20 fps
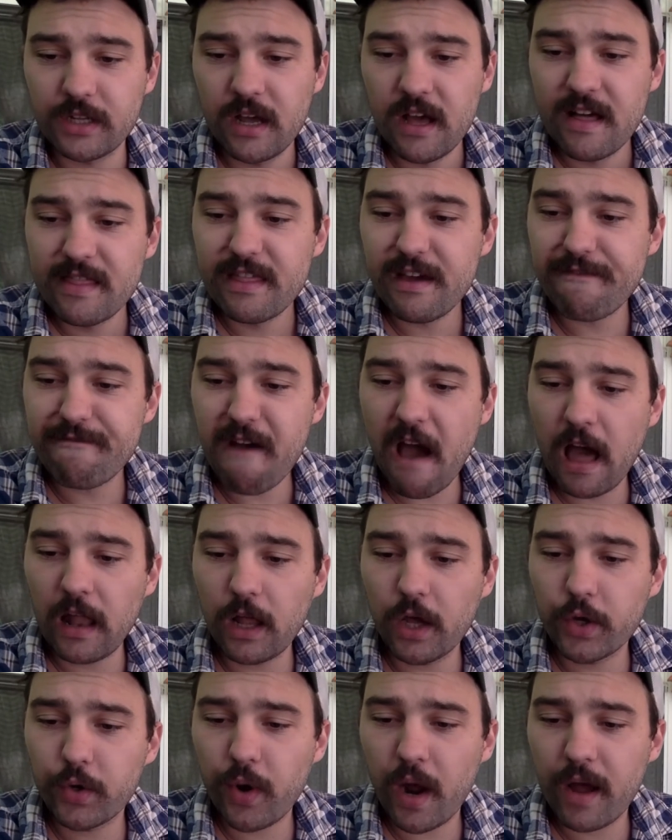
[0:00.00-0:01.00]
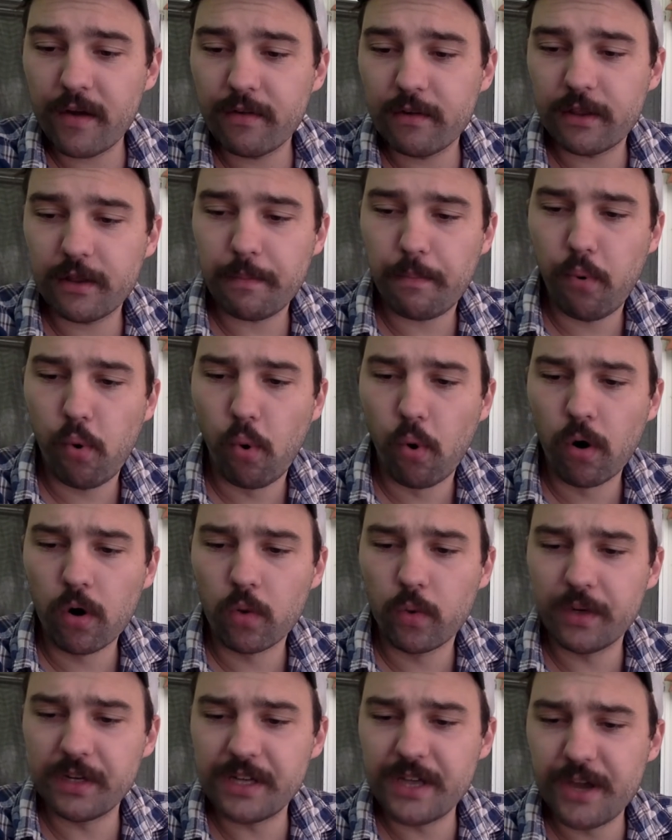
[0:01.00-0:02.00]
The fallow ground of the poor
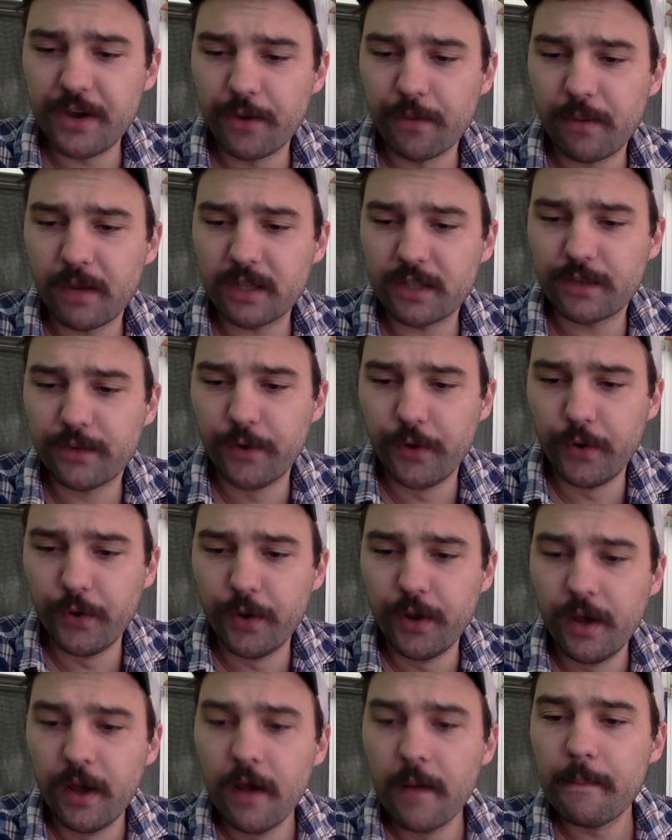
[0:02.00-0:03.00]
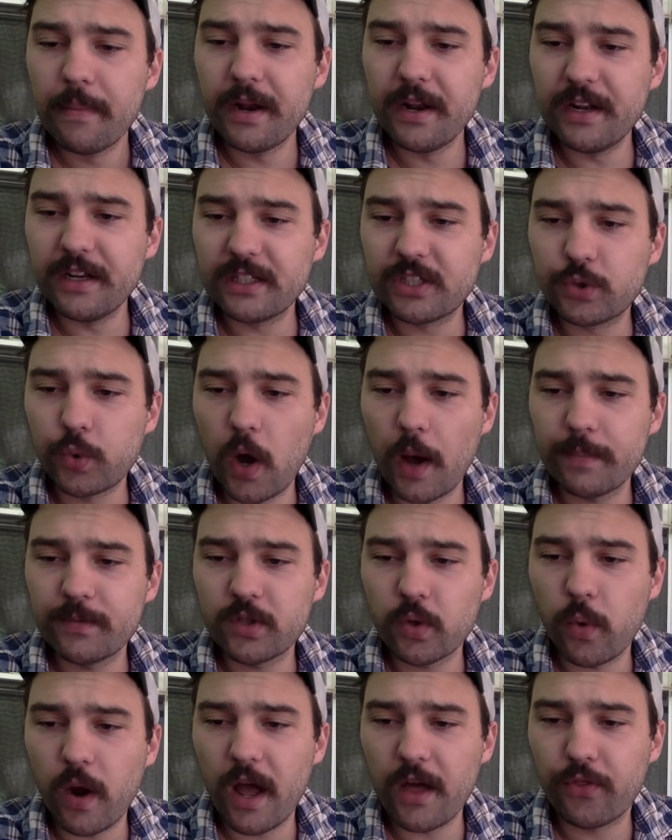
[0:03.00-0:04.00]
would yield much food, but it is swept
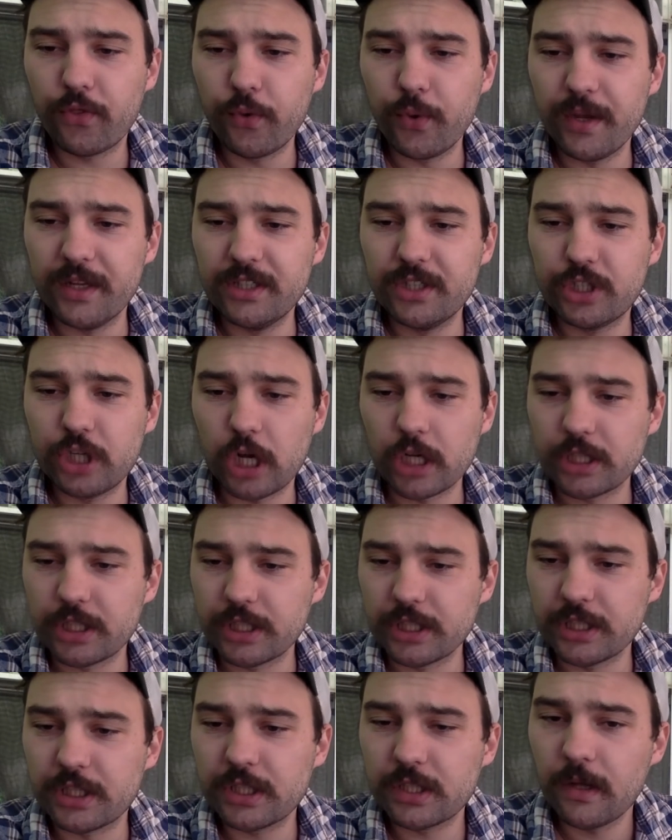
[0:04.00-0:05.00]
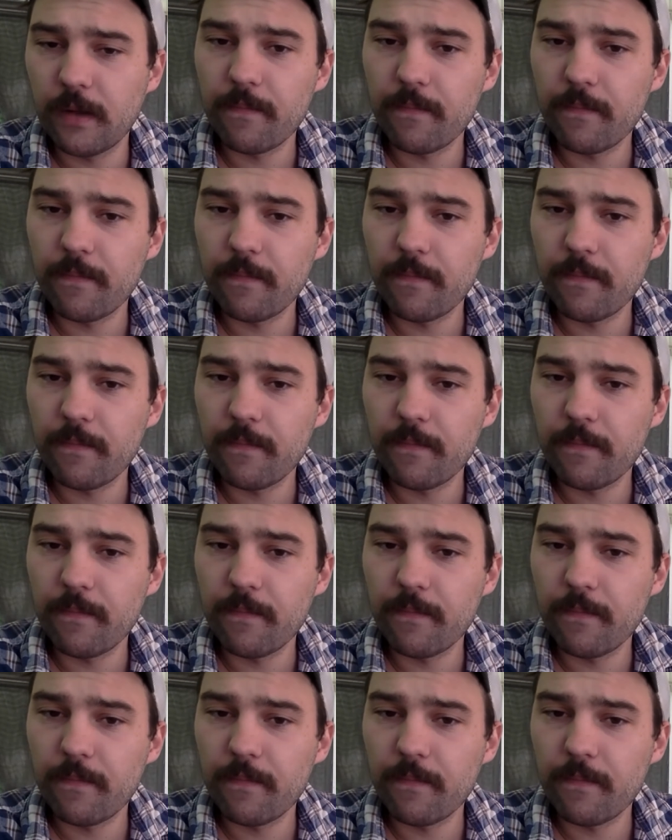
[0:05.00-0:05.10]
away through injustice.